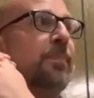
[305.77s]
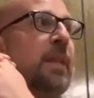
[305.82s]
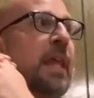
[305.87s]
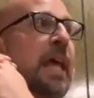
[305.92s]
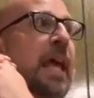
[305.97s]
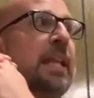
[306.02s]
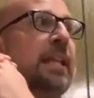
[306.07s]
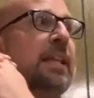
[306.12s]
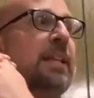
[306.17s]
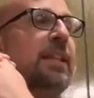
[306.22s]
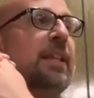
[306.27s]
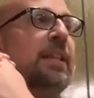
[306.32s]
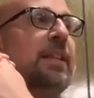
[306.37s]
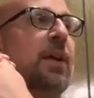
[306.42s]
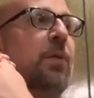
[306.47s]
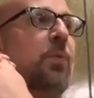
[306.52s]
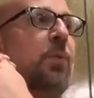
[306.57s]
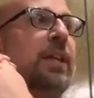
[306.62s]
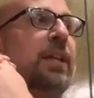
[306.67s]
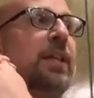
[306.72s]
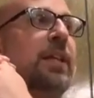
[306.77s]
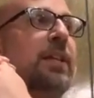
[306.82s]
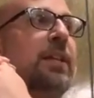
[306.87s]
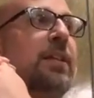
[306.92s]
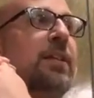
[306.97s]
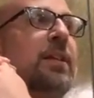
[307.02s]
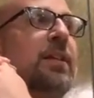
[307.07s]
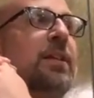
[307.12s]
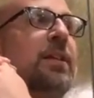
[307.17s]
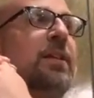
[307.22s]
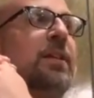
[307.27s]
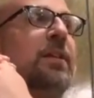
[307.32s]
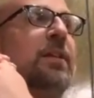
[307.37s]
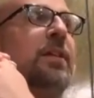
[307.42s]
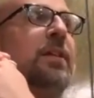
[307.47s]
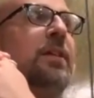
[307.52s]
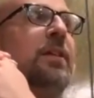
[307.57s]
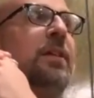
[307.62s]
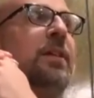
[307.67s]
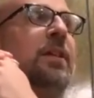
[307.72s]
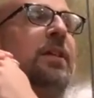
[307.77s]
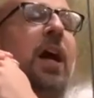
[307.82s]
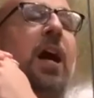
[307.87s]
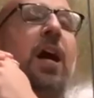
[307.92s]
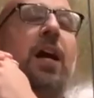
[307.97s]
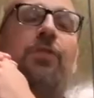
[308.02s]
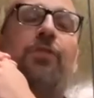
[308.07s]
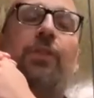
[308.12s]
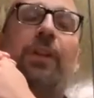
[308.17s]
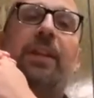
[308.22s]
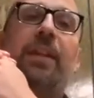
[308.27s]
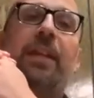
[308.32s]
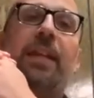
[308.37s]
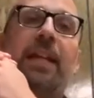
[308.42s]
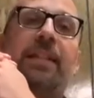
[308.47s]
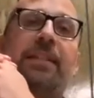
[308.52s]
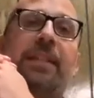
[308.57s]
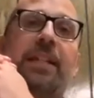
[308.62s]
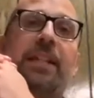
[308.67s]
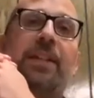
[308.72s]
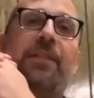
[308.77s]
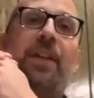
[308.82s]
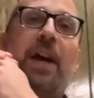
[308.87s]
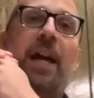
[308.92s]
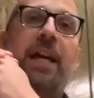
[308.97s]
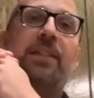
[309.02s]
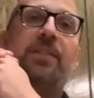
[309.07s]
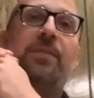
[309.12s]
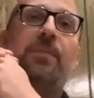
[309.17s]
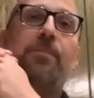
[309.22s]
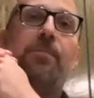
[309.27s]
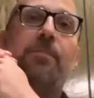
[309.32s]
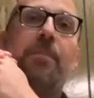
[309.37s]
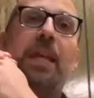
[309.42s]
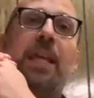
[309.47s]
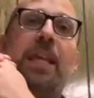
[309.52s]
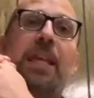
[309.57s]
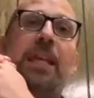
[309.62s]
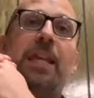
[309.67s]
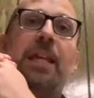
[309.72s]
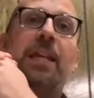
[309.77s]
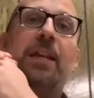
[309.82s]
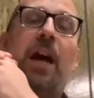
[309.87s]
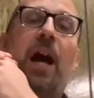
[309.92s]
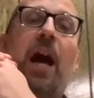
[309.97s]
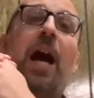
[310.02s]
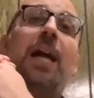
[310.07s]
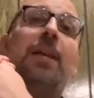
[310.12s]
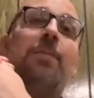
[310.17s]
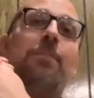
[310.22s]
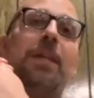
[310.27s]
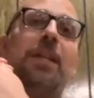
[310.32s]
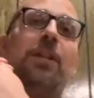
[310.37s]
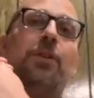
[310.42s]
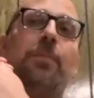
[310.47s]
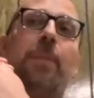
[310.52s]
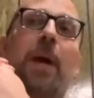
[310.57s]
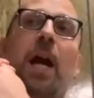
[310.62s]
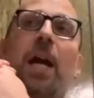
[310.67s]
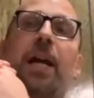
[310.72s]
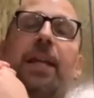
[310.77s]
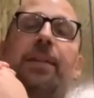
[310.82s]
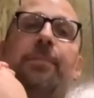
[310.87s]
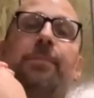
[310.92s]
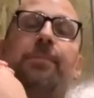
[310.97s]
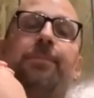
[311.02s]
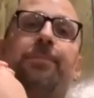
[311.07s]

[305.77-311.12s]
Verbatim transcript: anything that we can concretely identify as me, I, me, or mine.